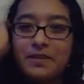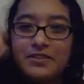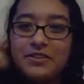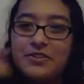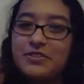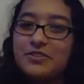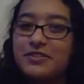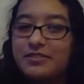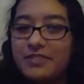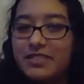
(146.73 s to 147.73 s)
So those
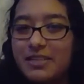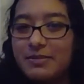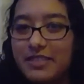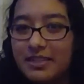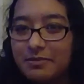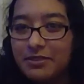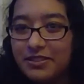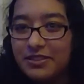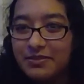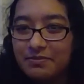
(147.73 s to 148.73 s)
are some
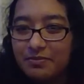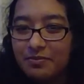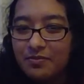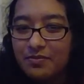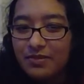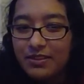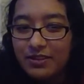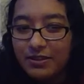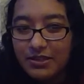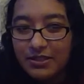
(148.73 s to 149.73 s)
examples if
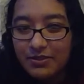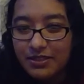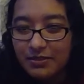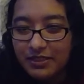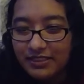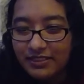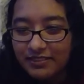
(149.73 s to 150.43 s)
anyone else wants to weigh in.